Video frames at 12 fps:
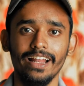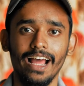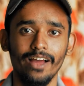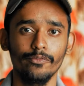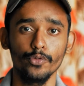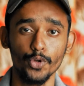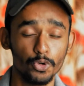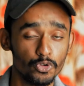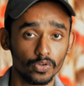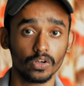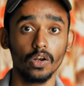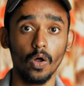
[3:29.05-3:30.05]
have
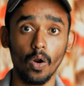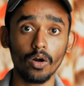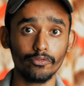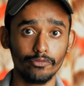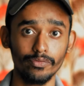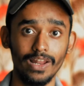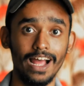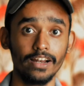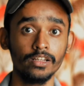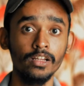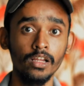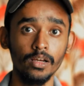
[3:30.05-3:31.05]
neutral or
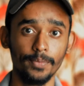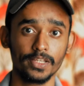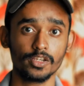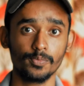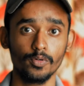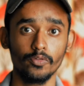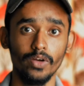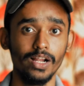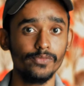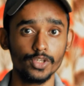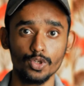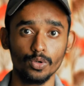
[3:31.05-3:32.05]
flat picture profile
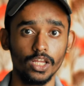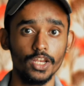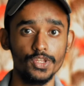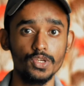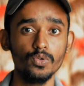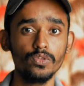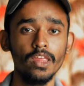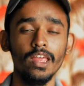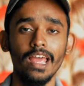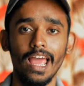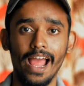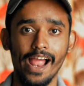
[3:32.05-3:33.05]
which you can use,
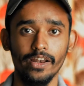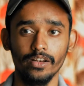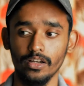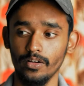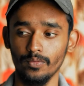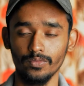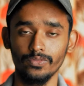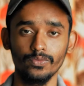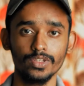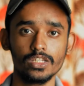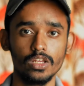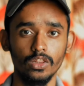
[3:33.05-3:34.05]
and
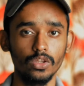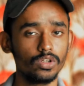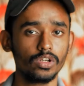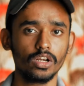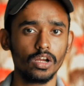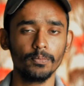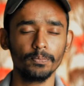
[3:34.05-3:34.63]
which look